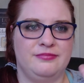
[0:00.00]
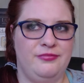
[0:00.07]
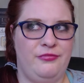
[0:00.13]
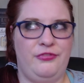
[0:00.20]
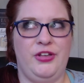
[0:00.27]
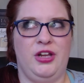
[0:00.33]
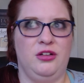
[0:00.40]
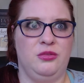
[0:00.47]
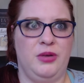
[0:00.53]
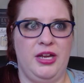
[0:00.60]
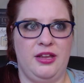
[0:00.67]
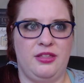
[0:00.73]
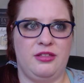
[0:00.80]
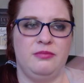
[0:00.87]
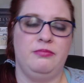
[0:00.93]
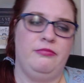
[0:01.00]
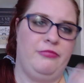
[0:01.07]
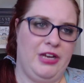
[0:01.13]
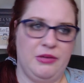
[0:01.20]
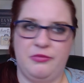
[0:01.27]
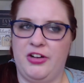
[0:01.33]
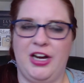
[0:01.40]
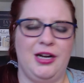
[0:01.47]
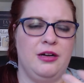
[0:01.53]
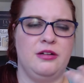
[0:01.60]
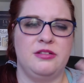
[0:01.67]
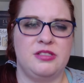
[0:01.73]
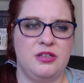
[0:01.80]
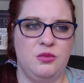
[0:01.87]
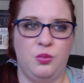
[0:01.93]
filled with
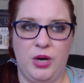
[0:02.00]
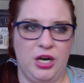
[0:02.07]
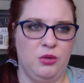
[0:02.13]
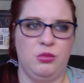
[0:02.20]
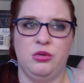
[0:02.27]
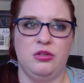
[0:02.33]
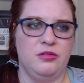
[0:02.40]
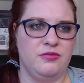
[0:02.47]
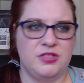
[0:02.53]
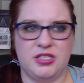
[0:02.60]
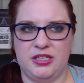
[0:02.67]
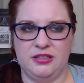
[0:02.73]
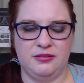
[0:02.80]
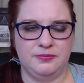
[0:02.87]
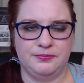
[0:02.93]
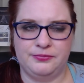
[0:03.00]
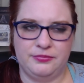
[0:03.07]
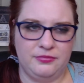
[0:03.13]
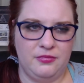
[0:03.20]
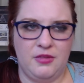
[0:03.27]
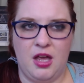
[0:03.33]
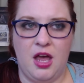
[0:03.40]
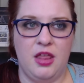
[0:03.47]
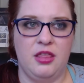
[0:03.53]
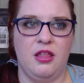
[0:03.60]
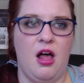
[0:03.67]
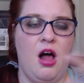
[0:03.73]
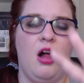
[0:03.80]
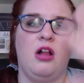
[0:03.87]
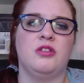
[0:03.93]
vampires and werewolves and
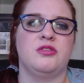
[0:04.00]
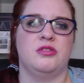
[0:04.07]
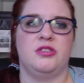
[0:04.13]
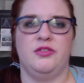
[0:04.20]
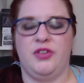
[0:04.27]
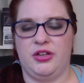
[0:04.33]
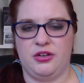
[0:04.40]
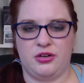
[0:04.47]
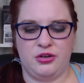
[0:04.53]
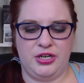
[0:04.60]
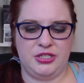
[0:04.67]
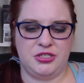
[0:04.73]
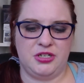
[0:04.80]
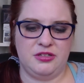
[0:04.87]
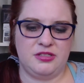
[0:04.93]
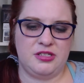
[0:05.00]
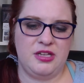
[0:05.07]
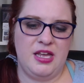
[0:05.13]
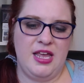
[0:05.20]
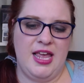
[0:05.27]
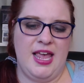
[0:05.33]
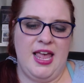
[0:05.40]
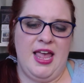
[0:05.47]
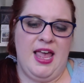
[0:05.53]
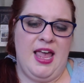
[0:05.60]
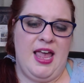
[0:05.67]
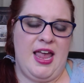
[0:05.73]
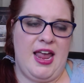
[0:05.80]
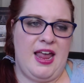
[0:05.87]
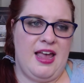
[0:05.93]
all sorts of other creatures.
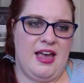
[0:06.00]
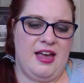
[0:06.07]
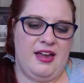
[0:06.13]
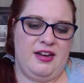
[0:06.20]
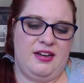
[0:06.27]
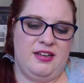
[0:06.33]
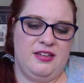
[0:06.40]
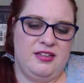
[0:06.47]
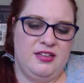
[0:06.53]
And